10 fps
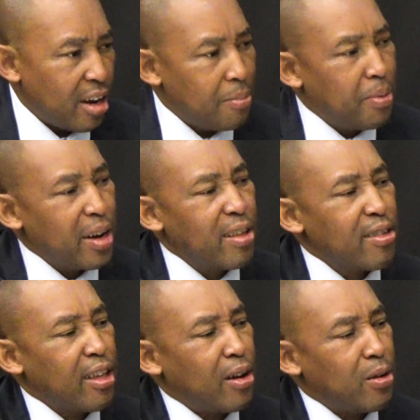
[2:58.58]
It brings
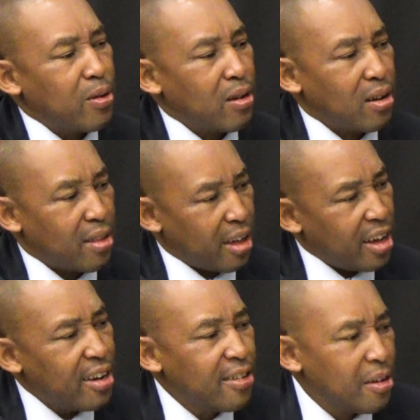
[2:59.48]
down the
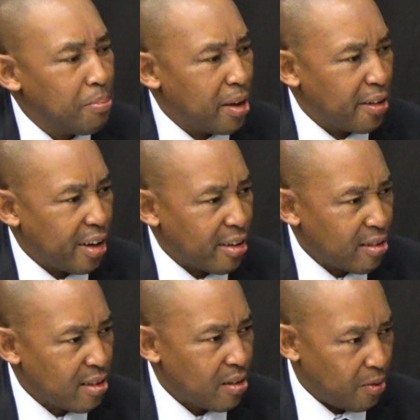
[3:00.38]
entry
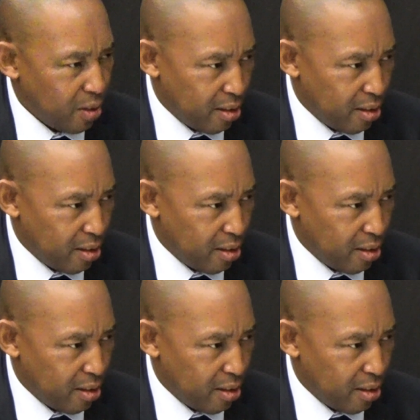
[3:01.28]
barriers for